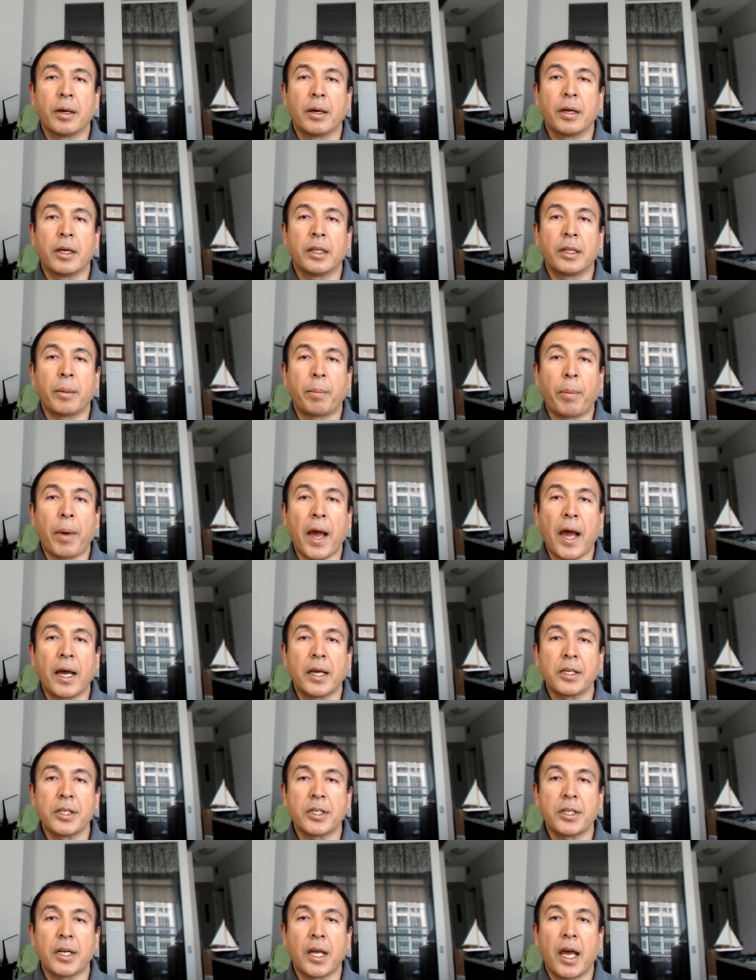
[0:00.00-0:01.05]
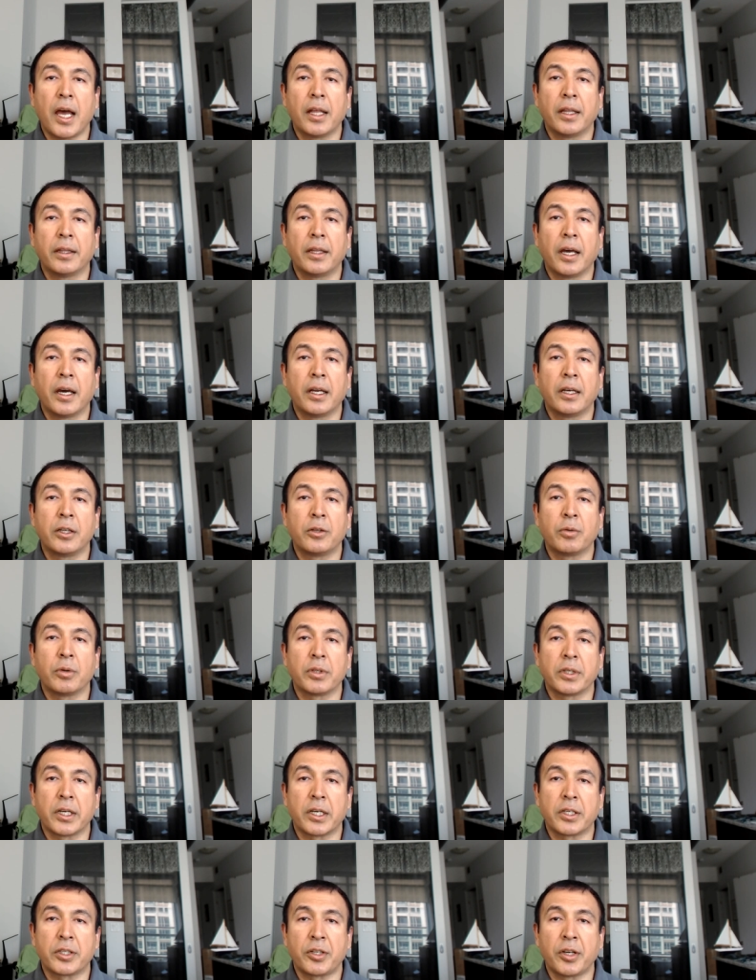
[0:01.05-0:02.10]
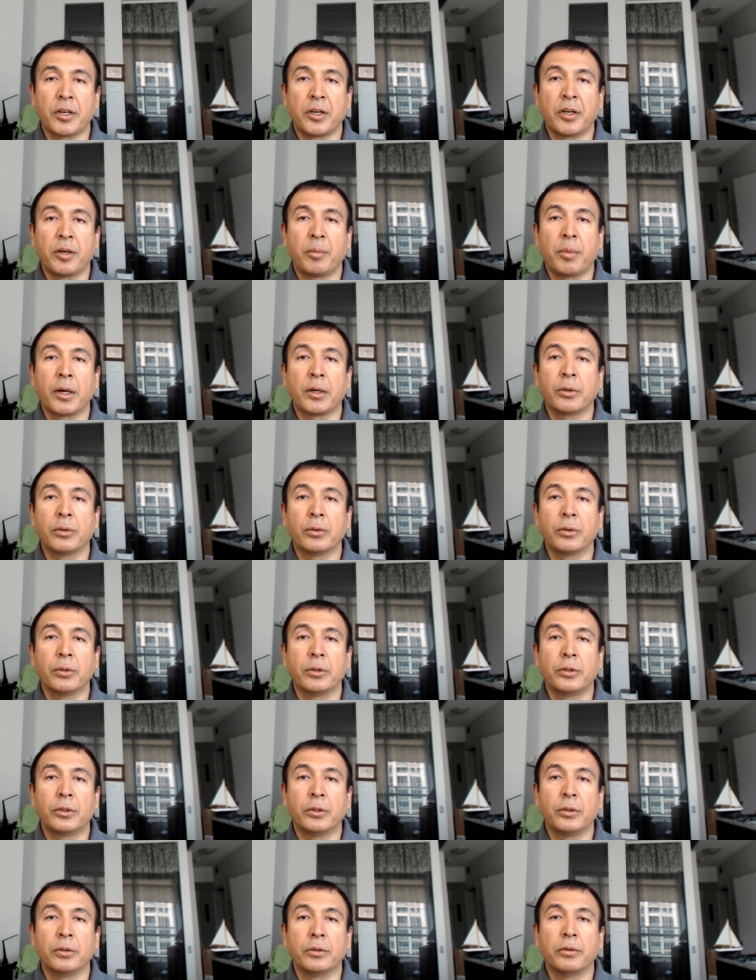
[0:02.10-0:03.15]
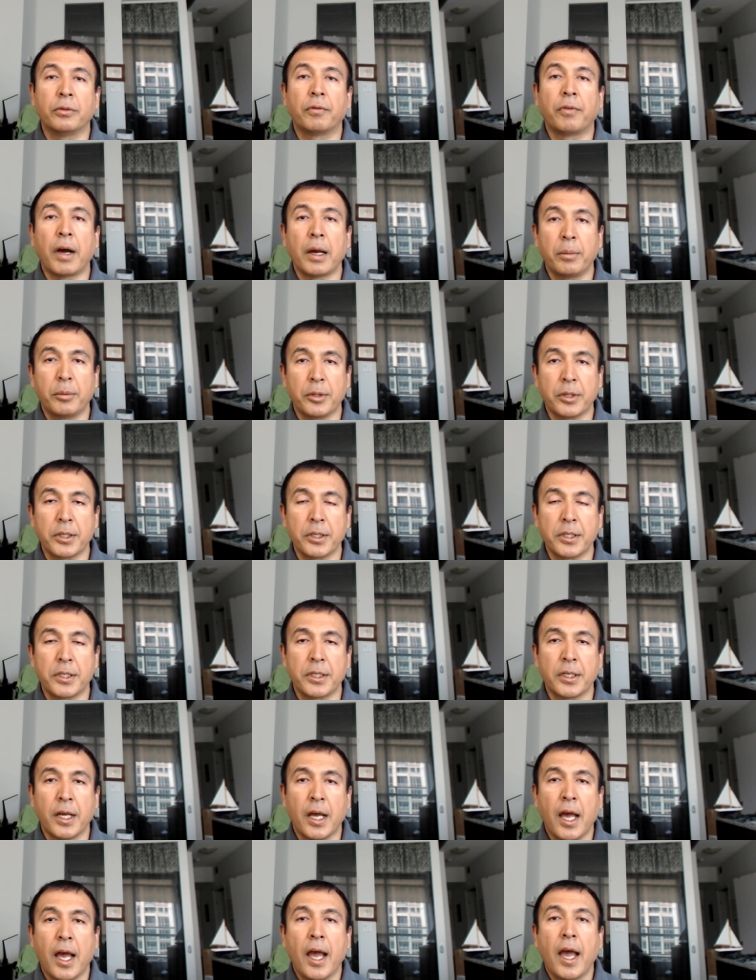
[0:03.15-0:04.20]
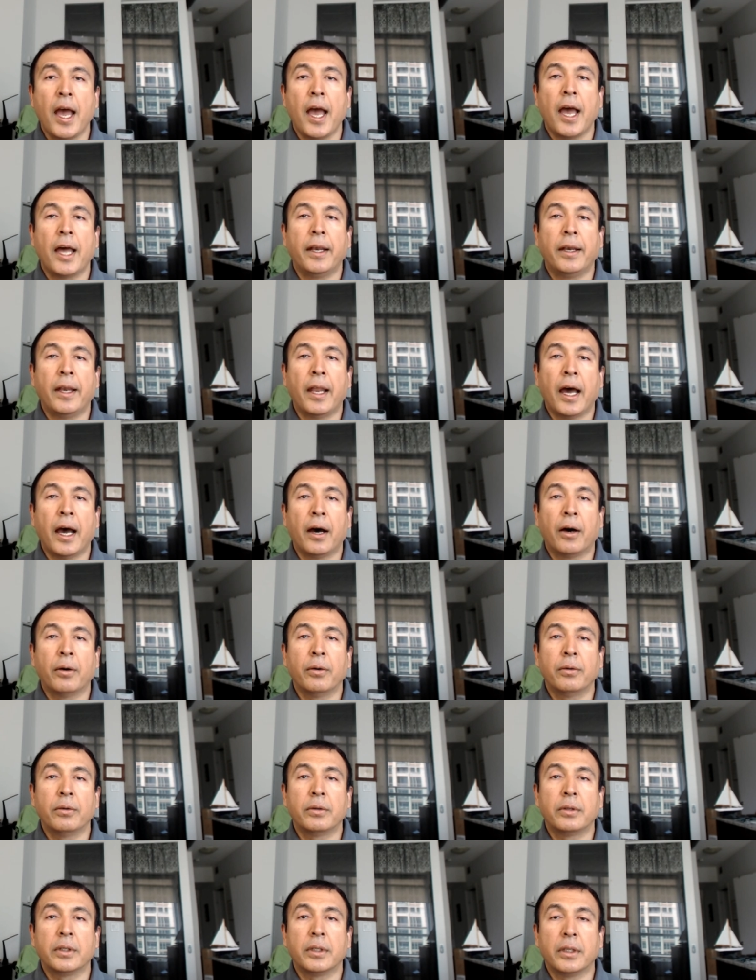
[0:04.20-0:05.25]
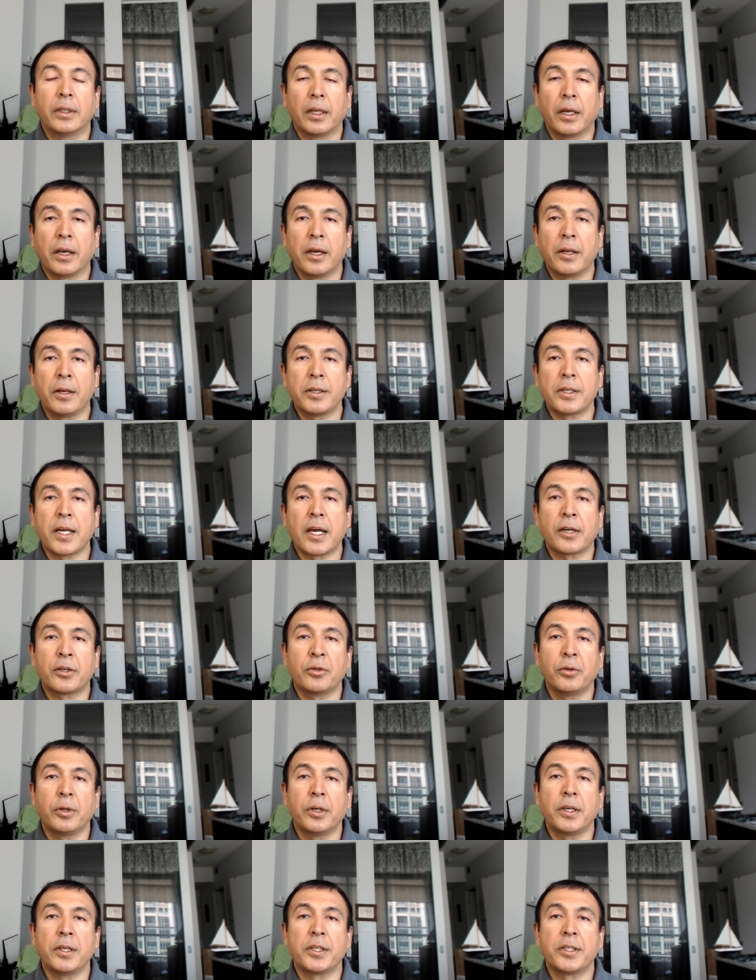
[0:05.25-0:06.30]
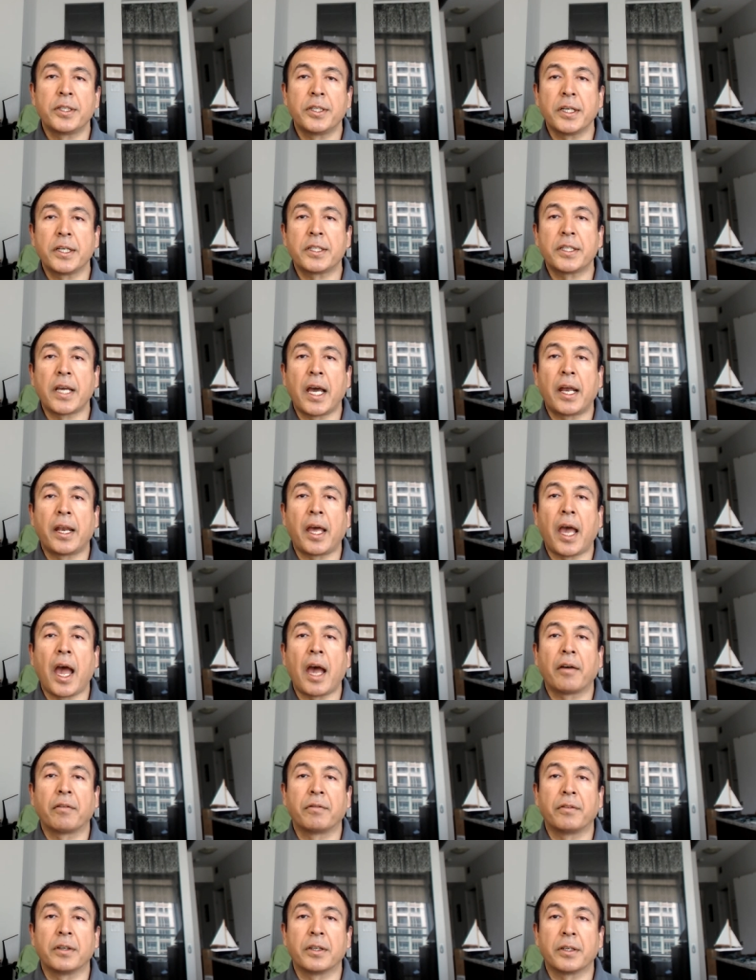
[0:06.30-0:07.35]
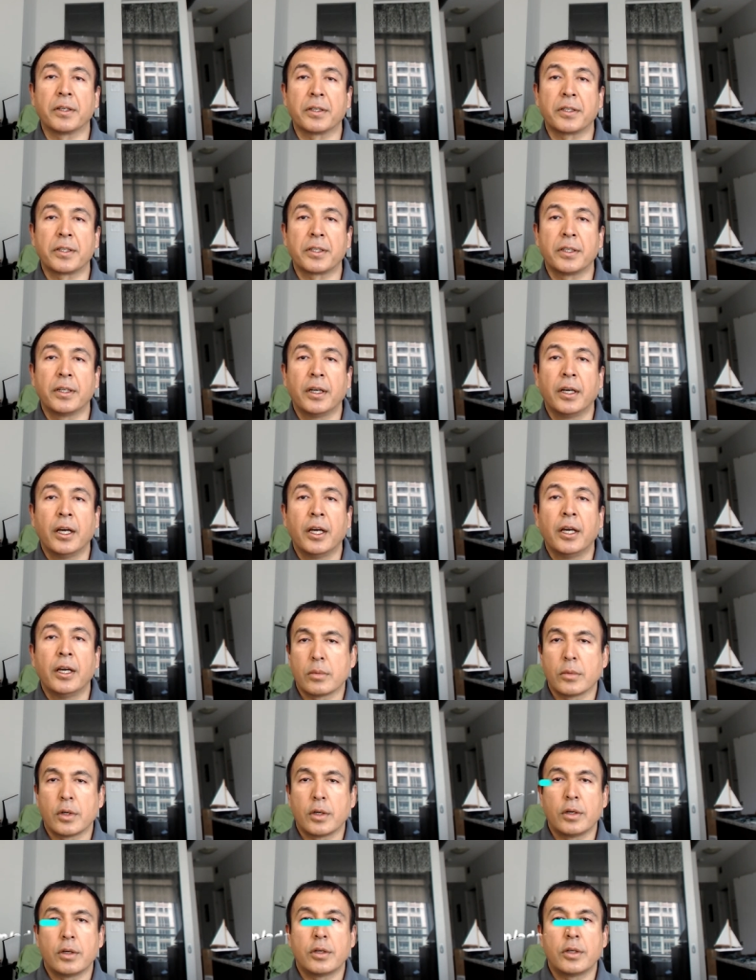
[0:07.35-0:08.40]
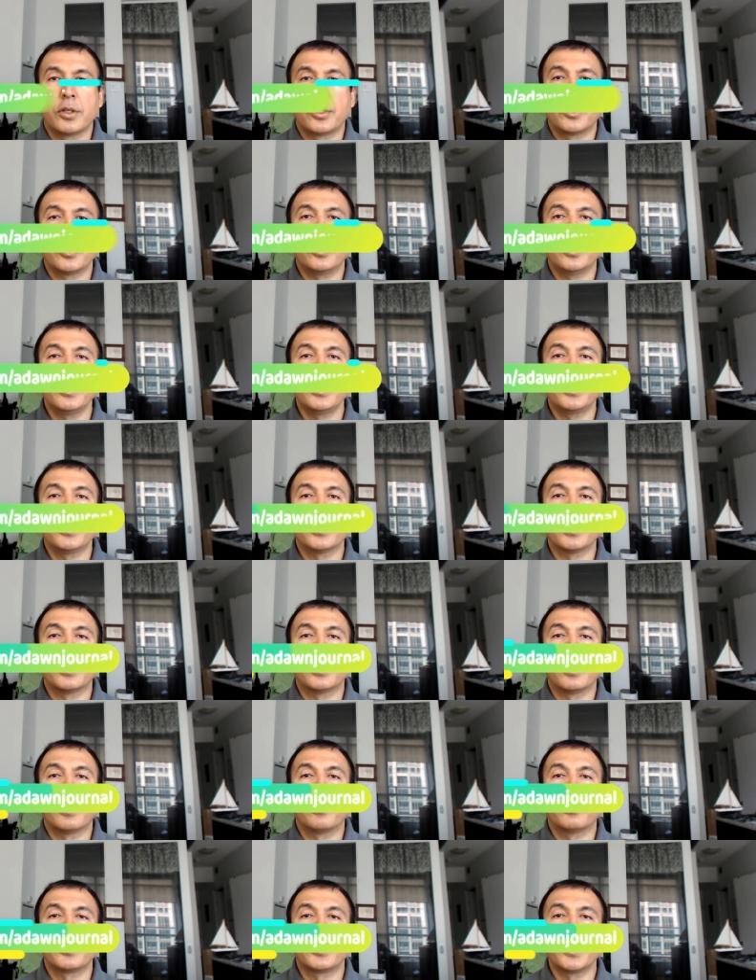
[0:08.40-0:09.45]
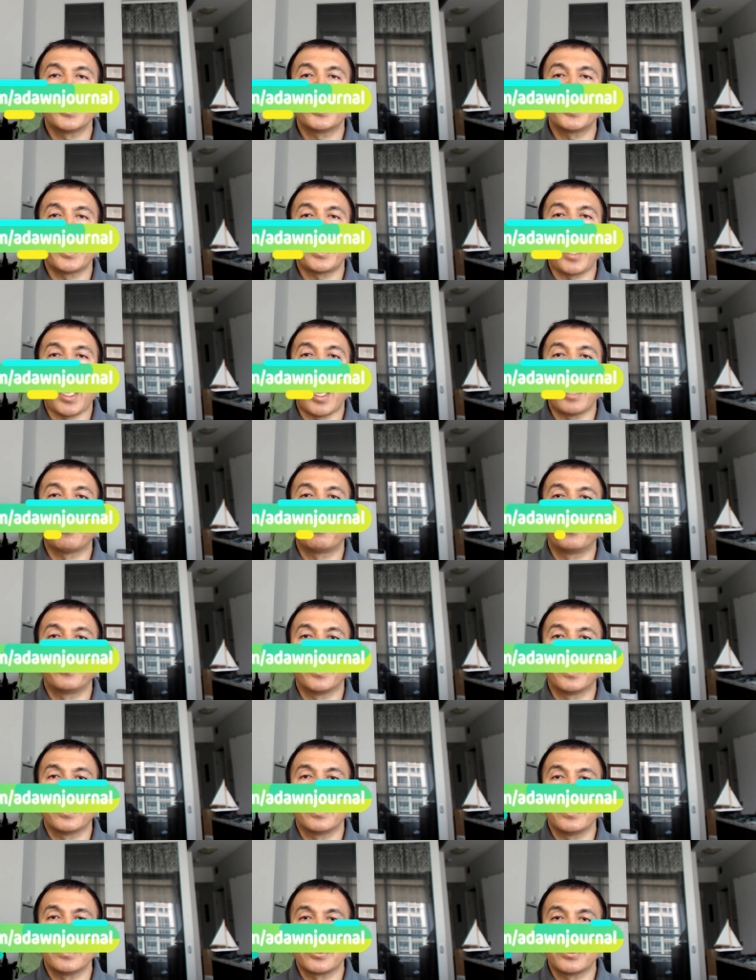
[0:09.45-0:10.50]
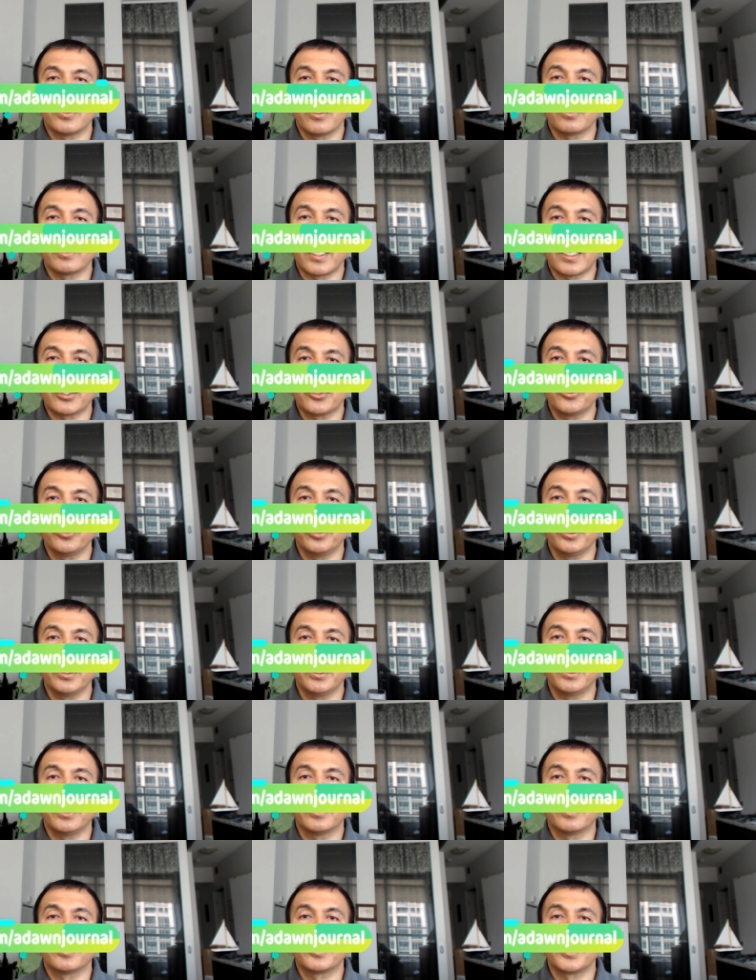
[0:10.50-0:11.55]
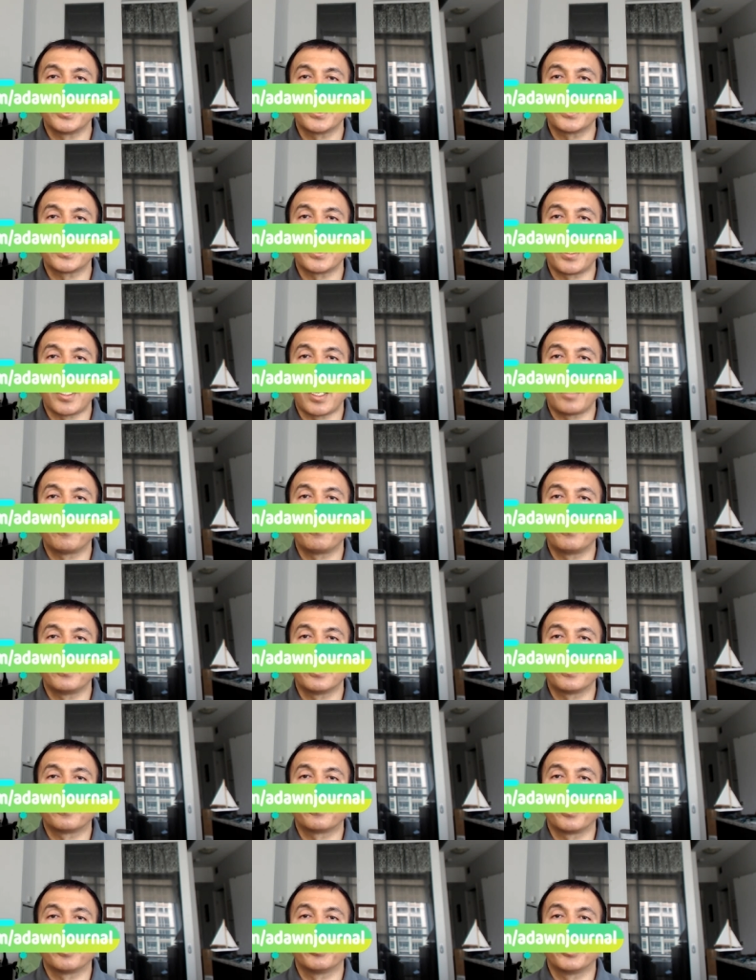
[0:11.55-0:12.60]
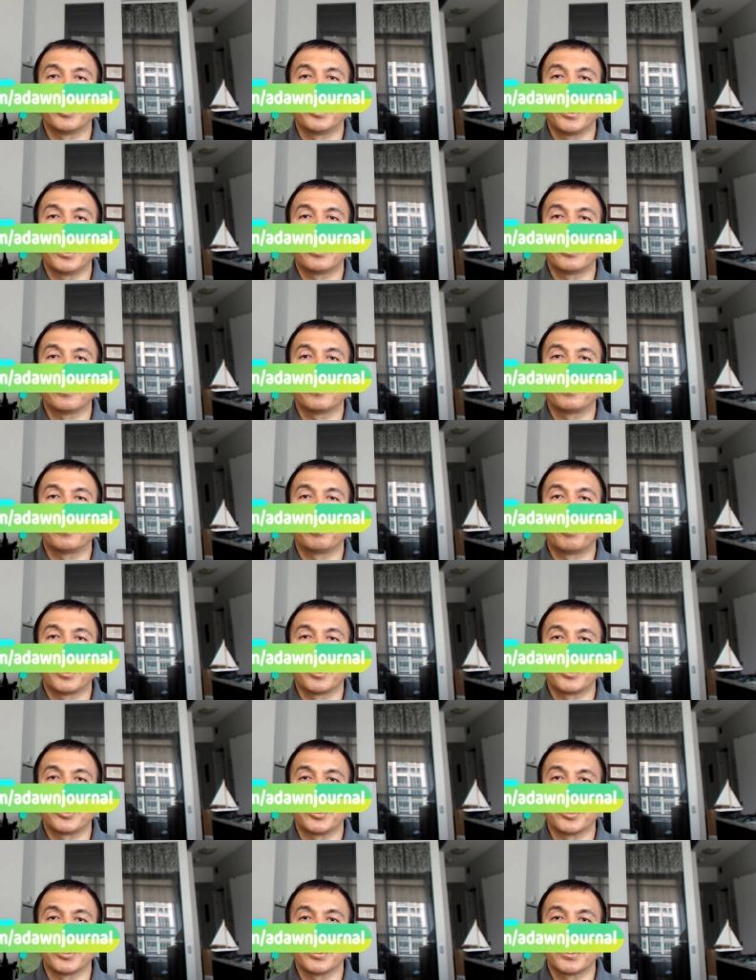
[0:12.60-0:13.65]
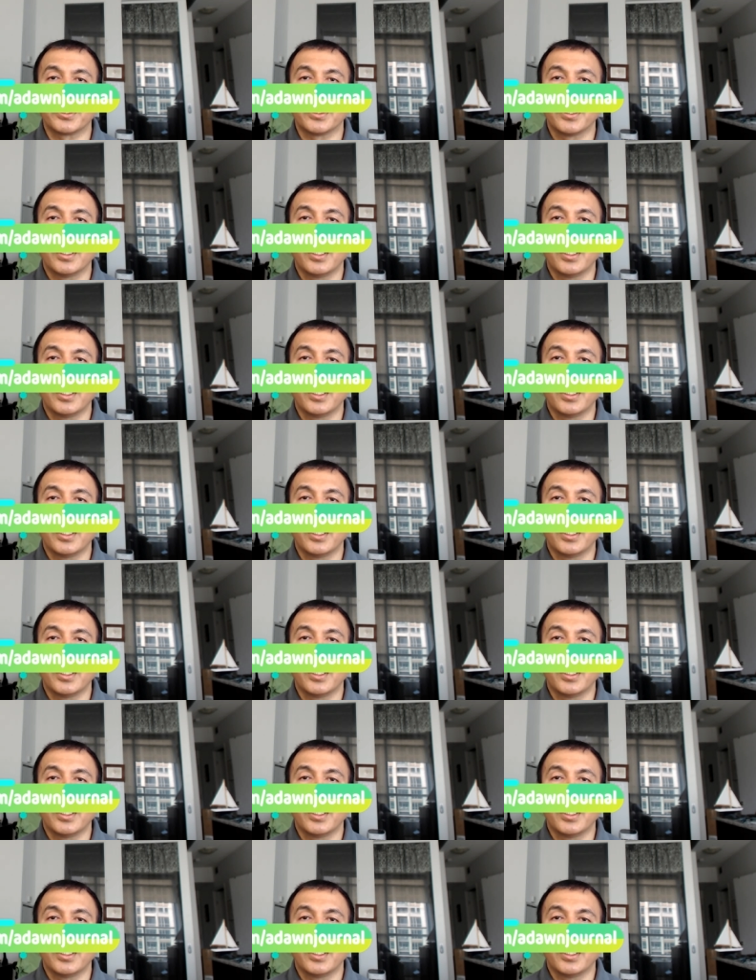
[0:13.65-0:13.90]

in the past, and then it was extended by Google to five years, and now it is actually six and a half years. So this six and a half year is not actually six and a half year from the date of purchase,